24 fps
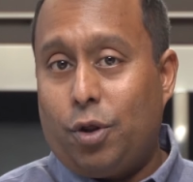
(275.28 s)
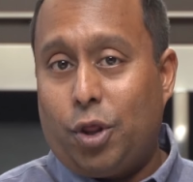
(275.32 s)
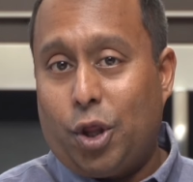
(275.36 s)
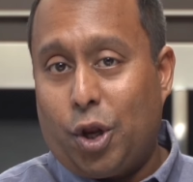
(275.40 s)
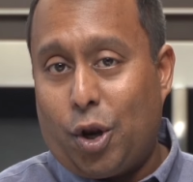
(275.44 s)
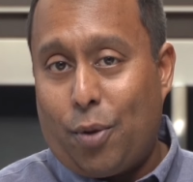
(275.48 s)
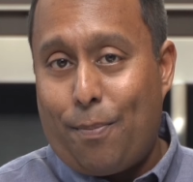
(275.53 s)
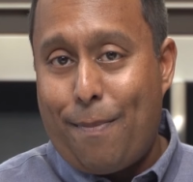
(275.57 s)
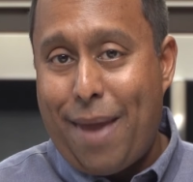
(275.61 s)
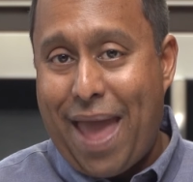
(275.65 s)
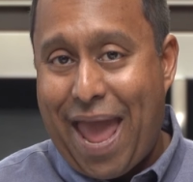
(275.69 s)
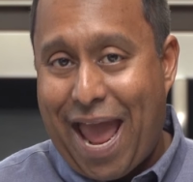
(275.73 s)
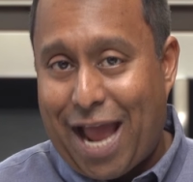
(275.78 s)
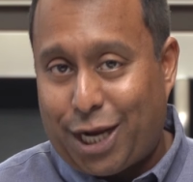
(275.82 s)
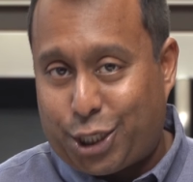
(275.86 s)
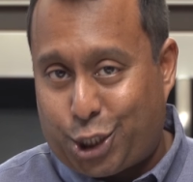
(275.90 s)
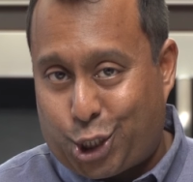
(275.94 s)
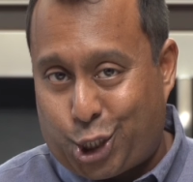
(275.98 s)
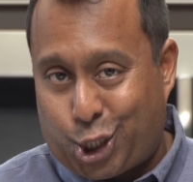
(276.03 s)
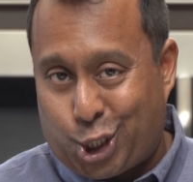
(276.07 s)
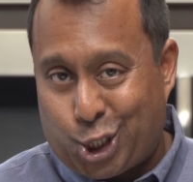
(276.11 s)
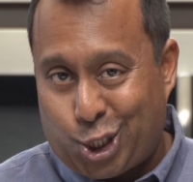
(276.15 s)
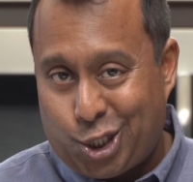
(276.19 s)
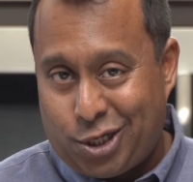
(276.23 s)
a little
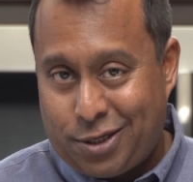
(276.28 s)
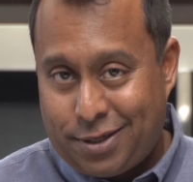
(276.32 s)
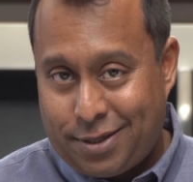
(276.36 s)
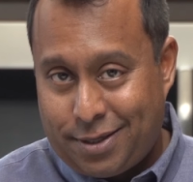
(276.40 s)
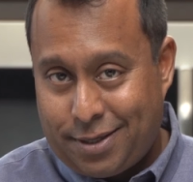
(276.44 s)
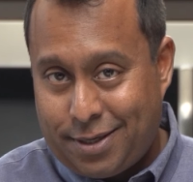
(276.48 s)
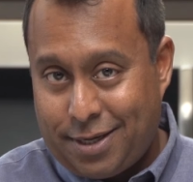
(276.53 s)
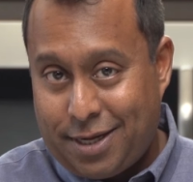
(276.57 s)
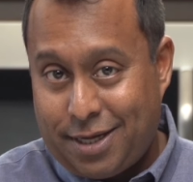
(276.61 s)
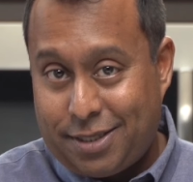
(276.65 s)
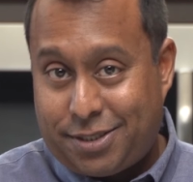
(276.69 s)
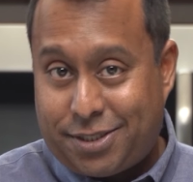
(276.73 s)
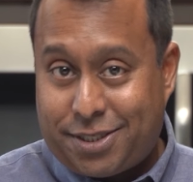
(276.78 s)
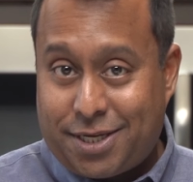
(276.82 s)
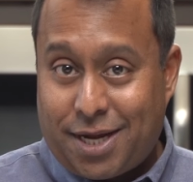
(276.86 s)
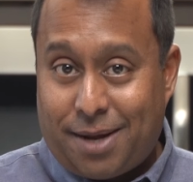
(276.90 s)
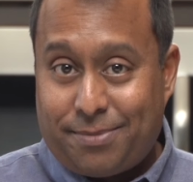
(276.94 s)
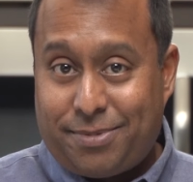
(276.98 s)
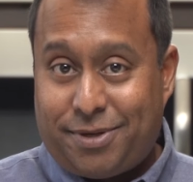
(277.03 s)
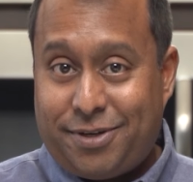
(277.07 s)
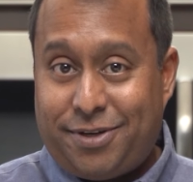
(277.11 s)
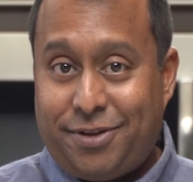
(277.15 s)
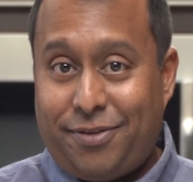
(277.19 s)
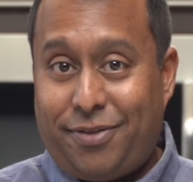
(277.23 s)
mash. It's
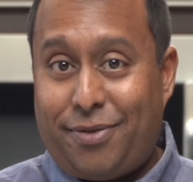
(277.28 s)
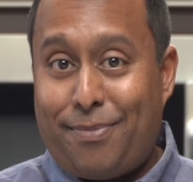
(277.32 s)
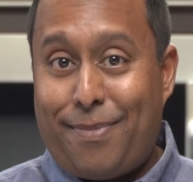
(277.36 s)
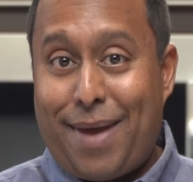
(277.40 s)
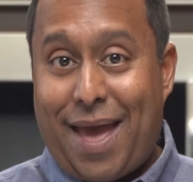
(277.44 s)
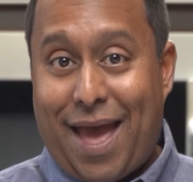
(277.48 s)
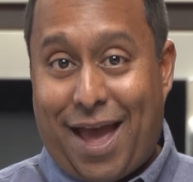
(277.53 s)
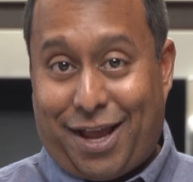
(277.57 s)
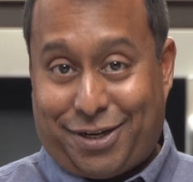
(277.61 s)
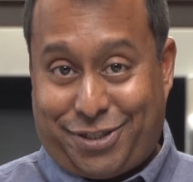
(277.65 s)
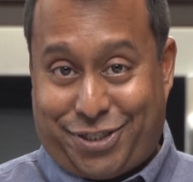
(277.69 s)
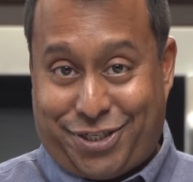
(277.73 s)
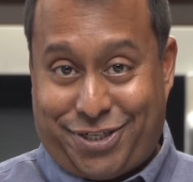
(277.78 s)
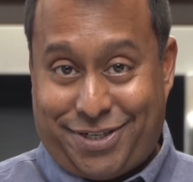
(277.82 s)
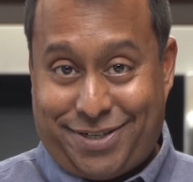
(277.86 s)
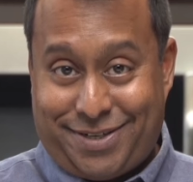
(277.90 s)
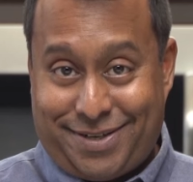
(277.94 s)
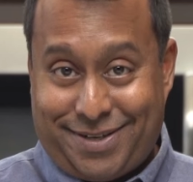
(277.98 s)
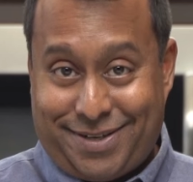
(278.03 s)
time to do the mash.